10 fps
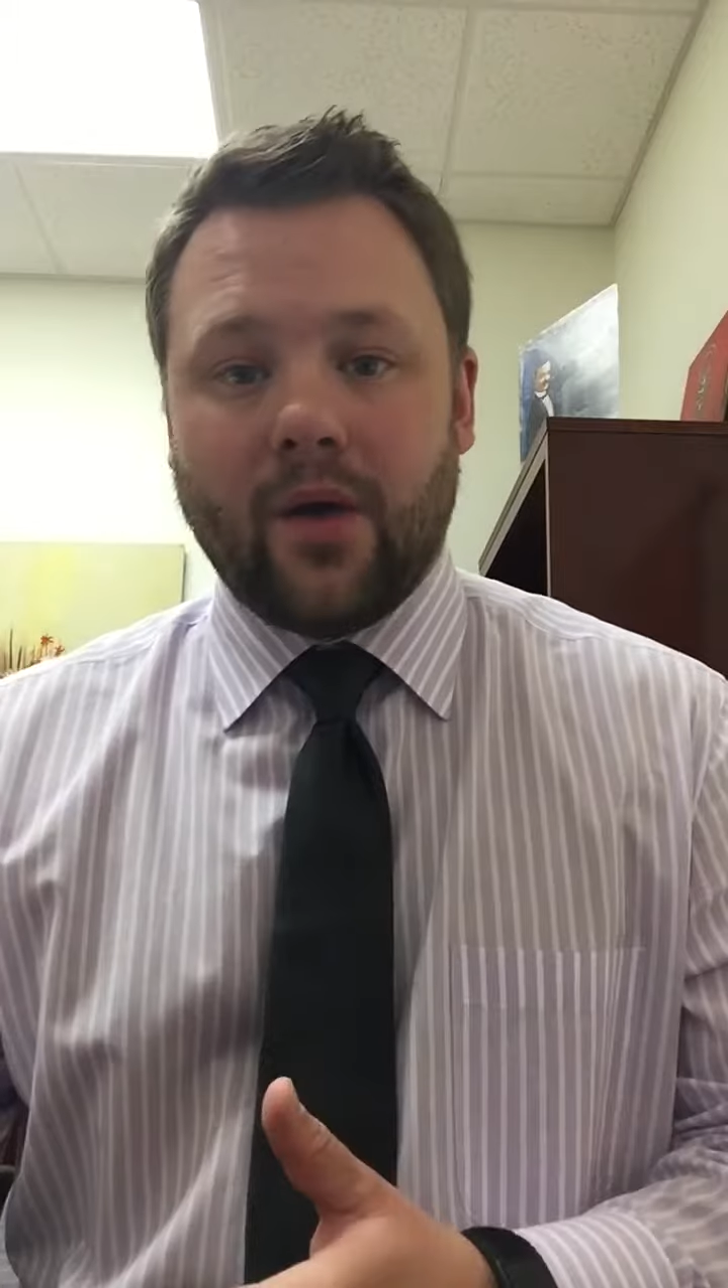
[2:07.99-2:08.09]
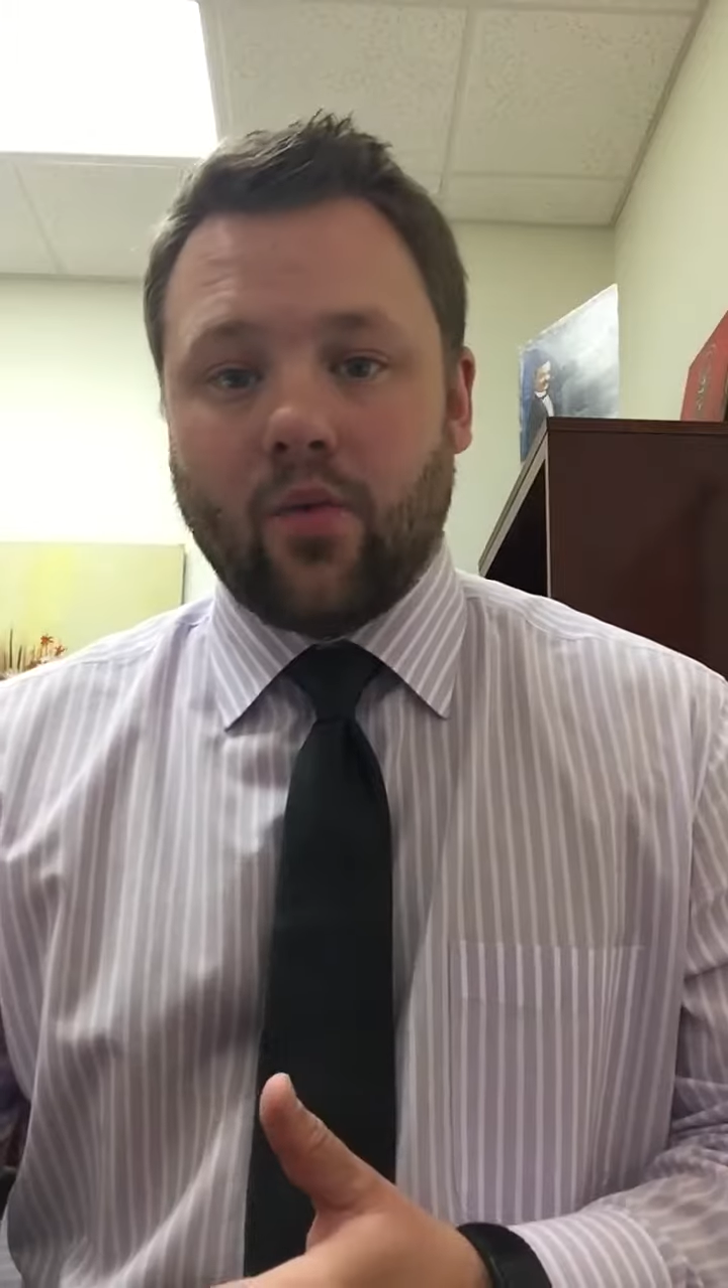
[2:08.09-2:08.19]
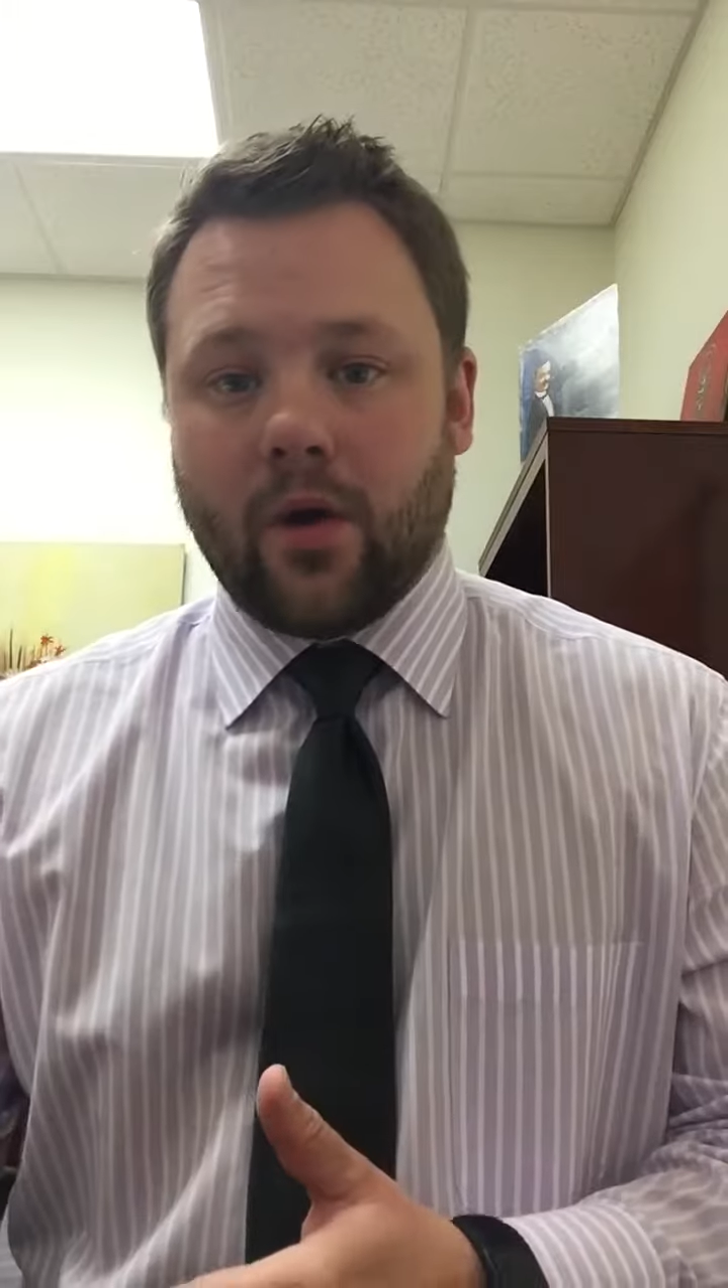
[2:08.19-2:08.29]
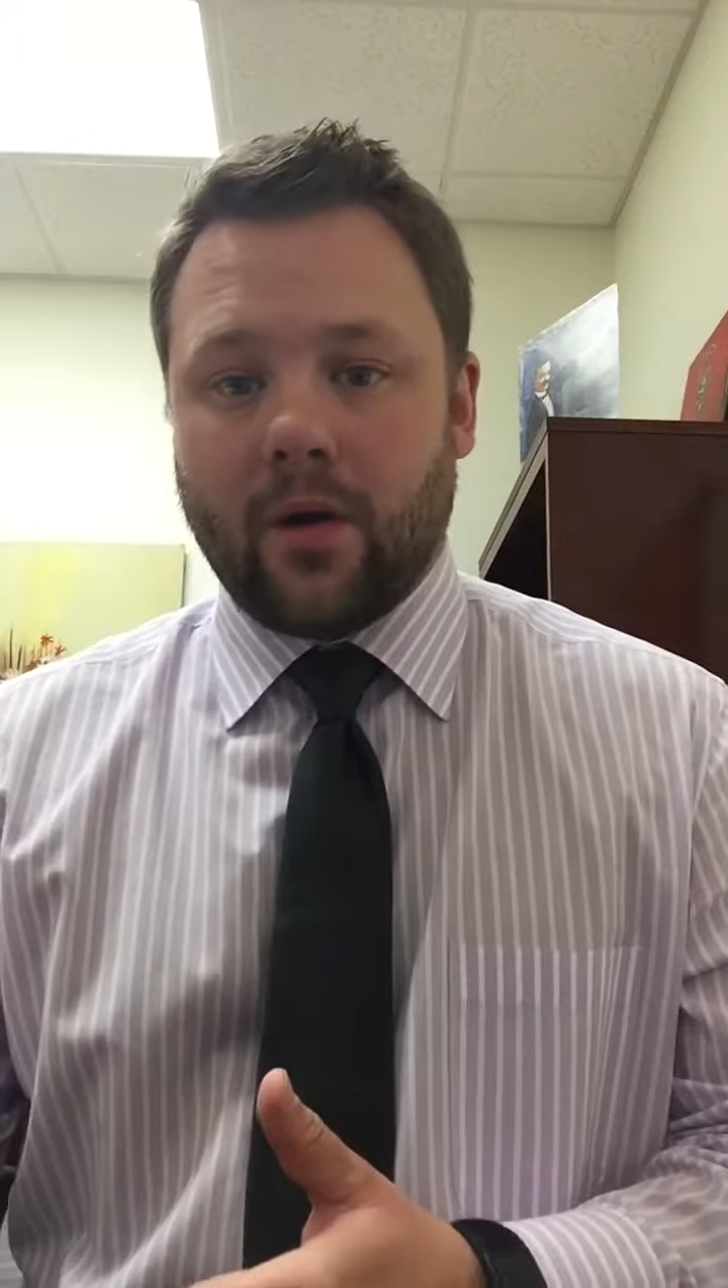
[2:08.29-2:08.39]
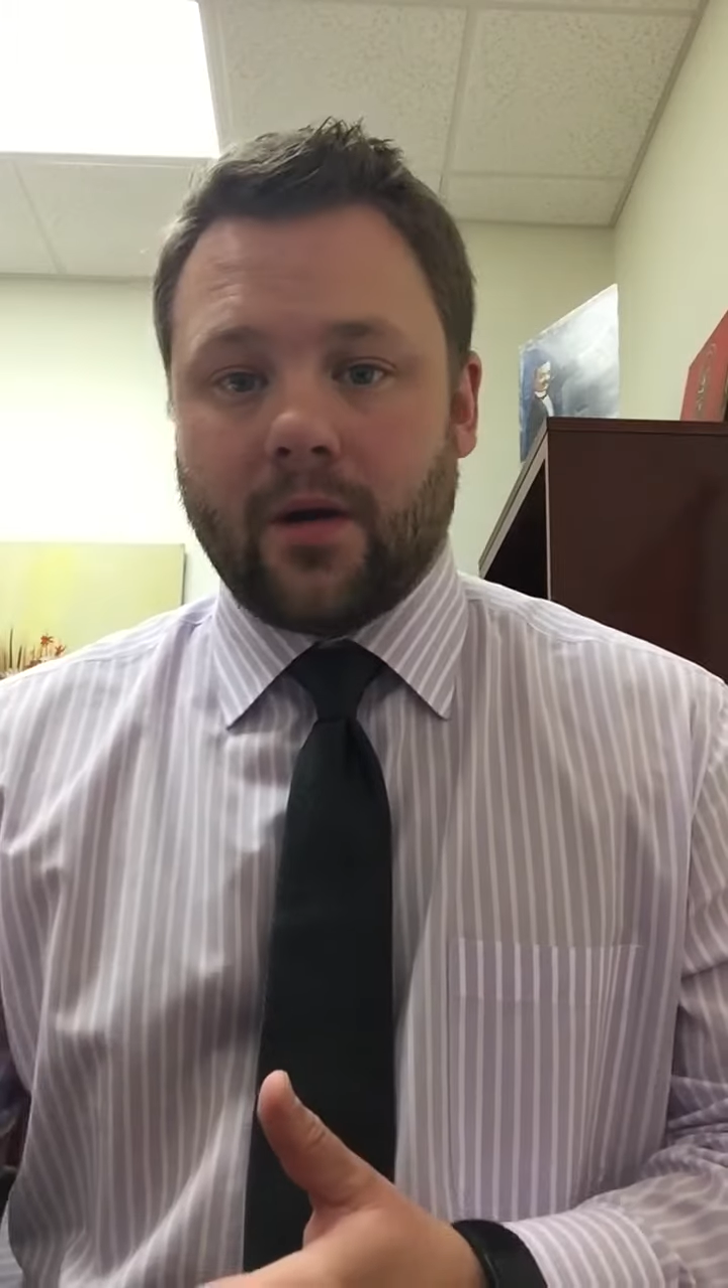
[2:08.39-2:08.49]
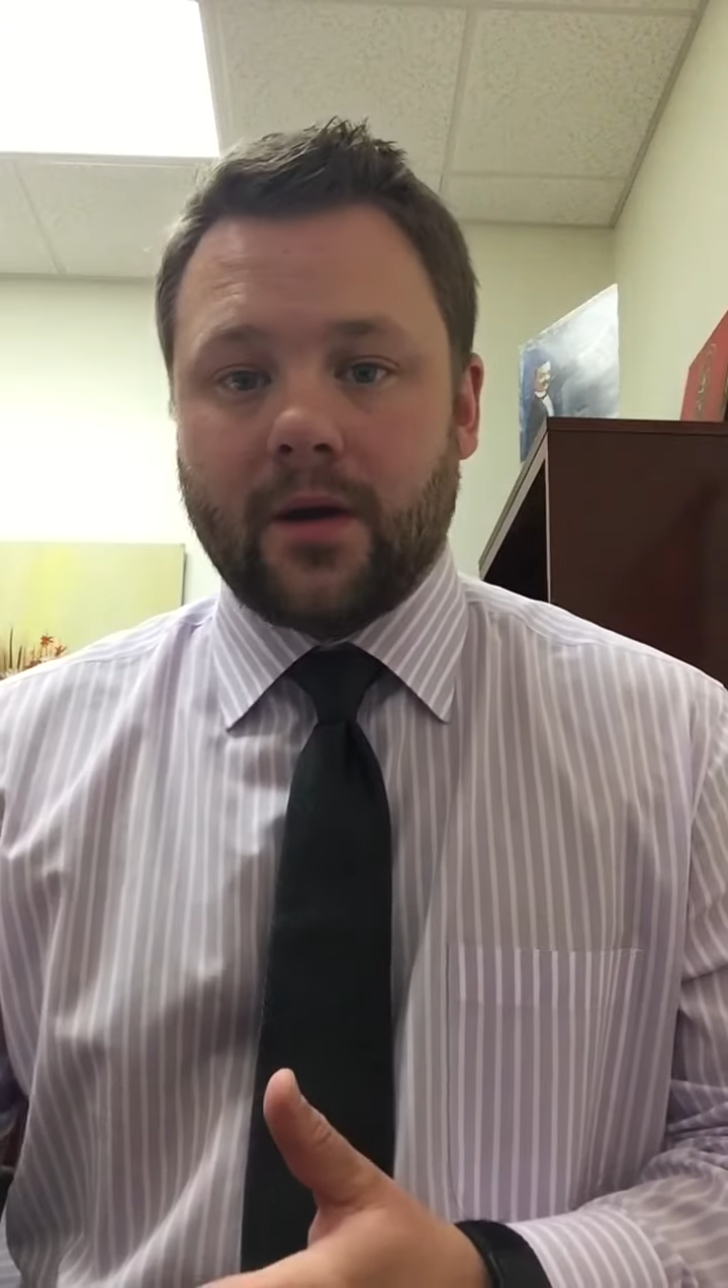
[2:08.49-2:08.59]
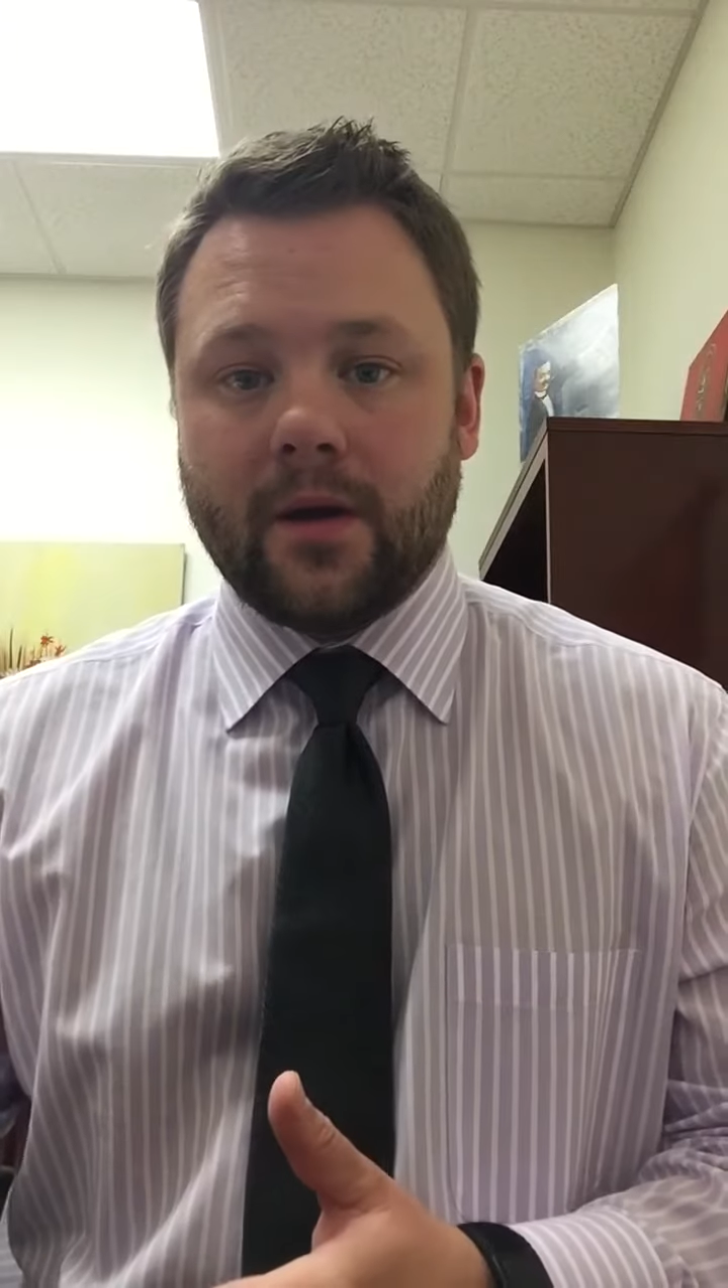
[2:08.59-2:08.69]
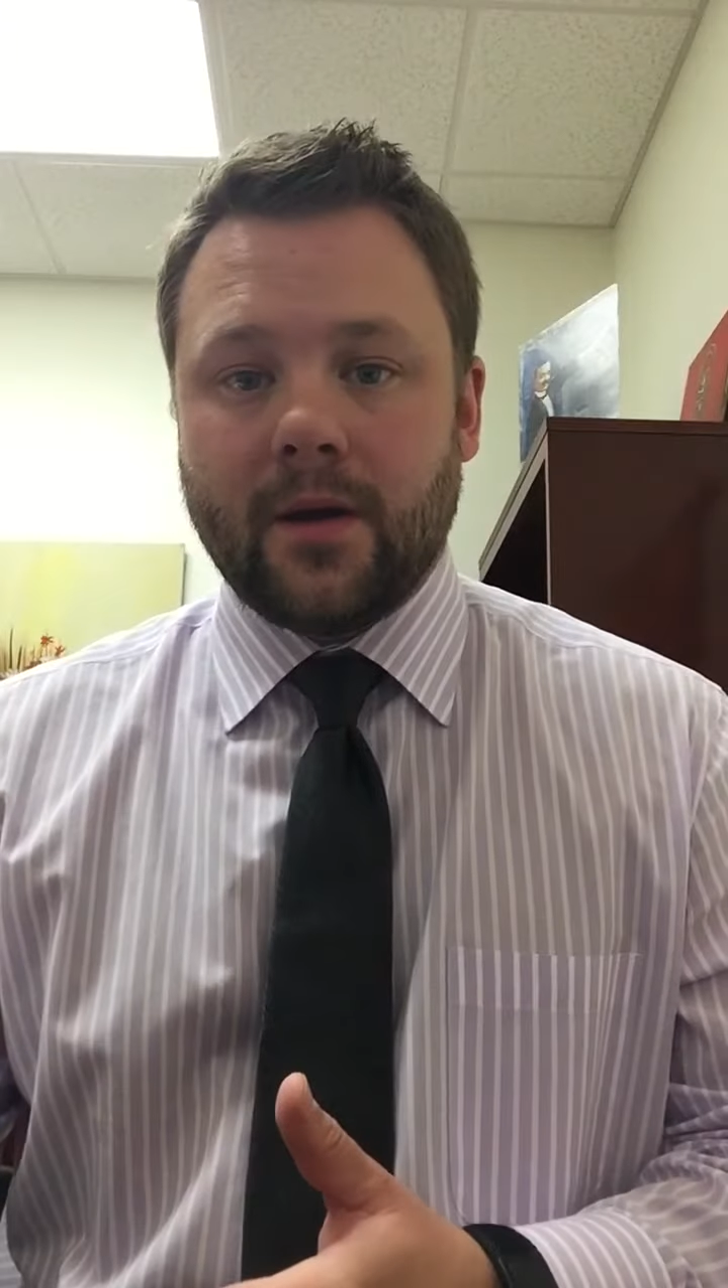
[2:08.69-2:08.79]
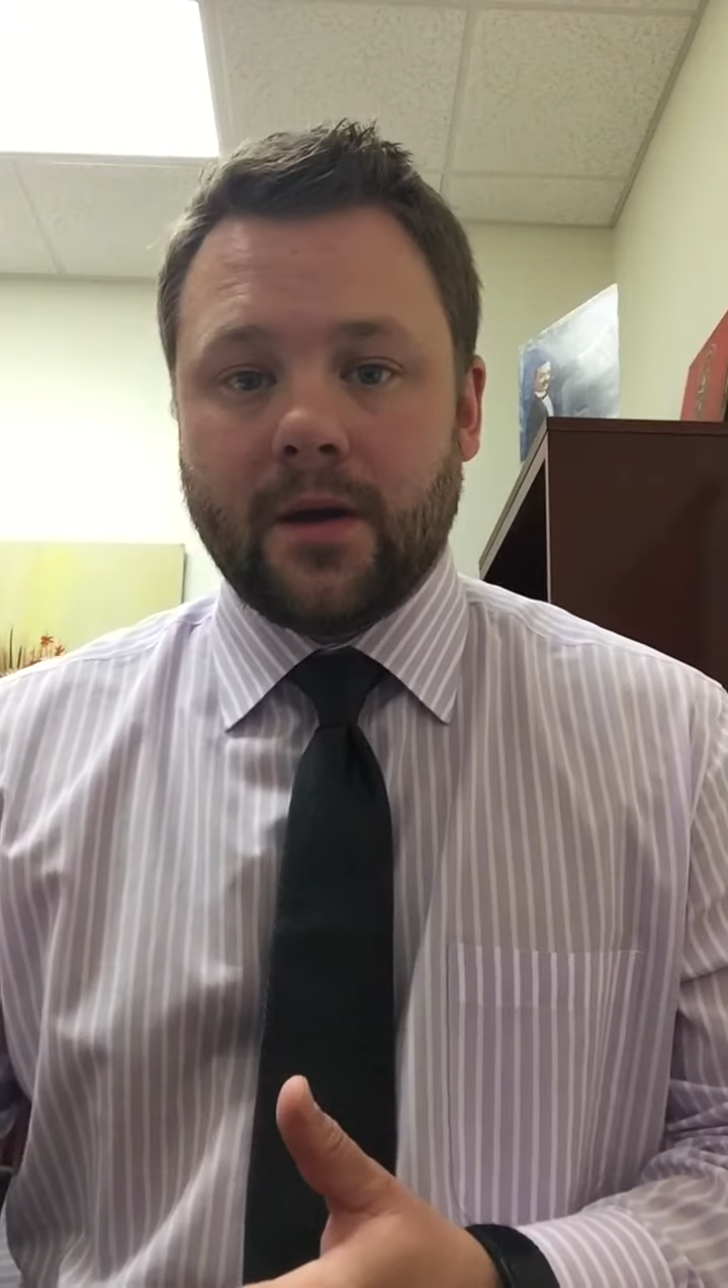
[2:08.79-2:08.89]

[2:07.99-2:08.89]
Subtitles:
work